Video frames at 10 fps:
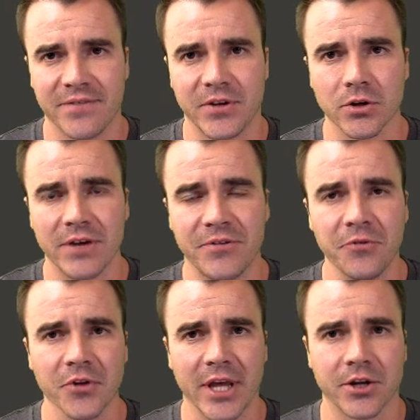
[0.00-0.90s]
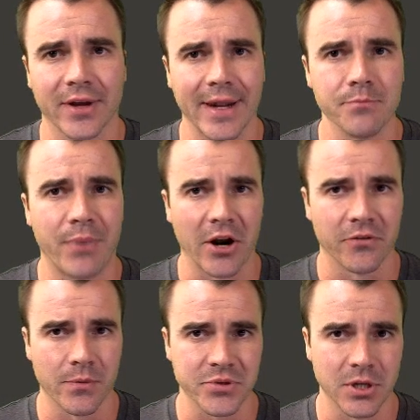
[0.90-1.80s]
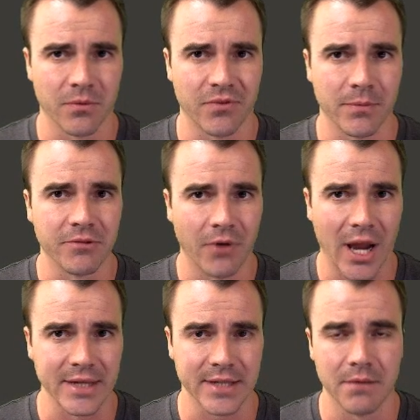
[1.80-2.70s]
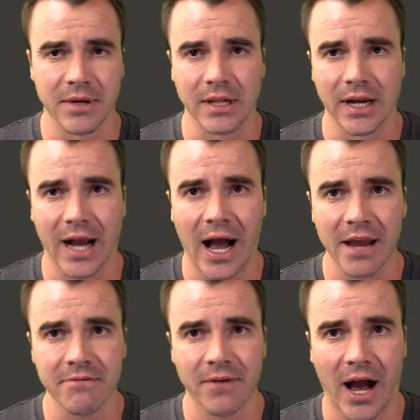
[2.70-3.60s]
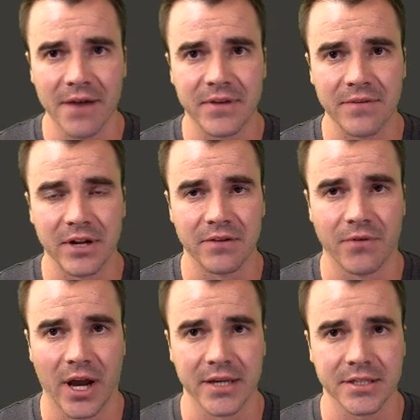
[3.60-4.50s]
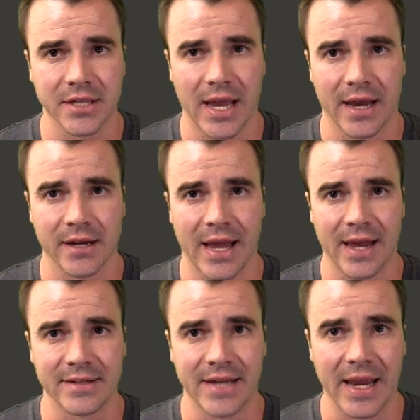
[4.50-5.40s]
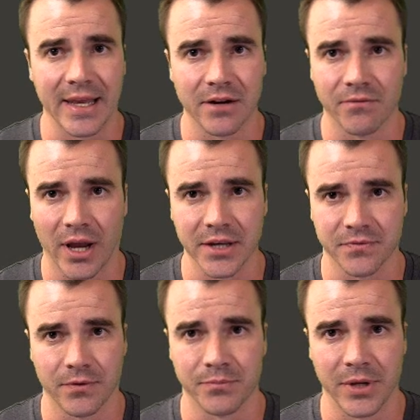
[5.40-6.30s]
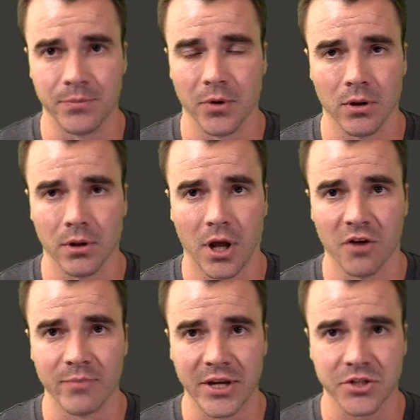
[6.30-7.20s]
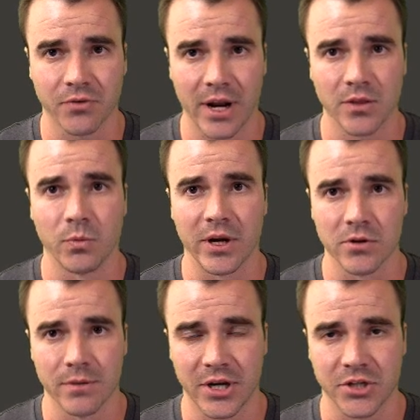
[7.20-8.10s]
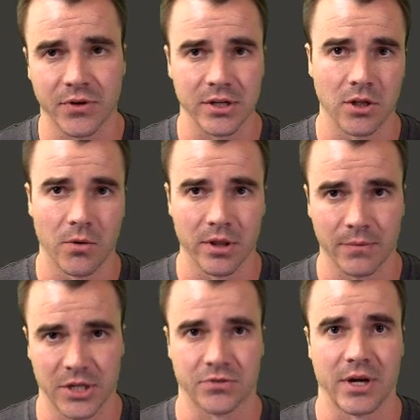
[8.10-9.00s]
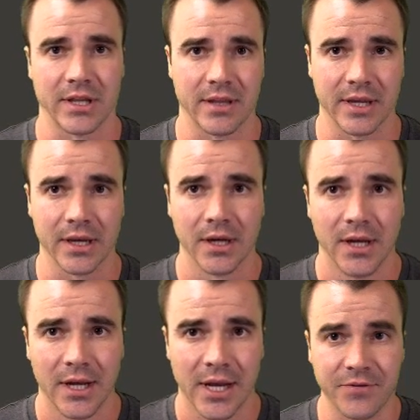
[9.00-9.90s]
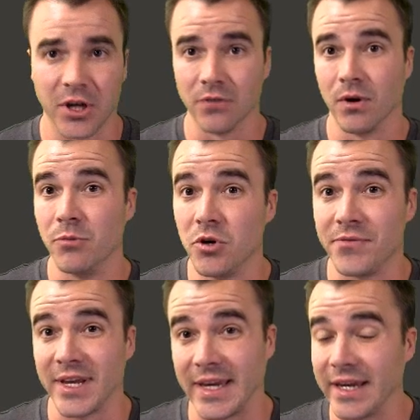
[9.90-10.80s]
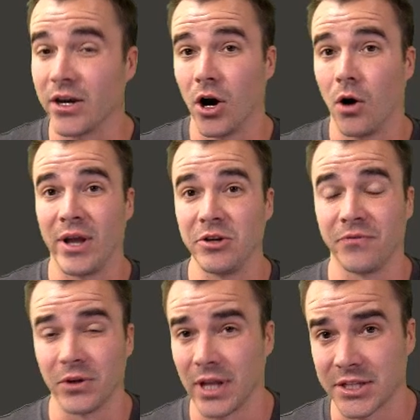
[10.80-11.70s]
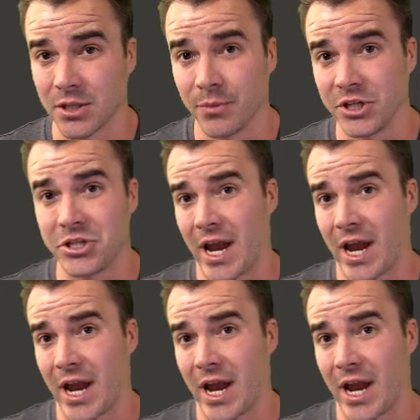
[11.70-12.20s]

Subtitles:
If you feel like you're getting better from someone from advice, I mean, like I've given advice and taken advice from people of my strength, weaker than my strength, lower than my strength. I think if you can remove the ego and you feel like somebody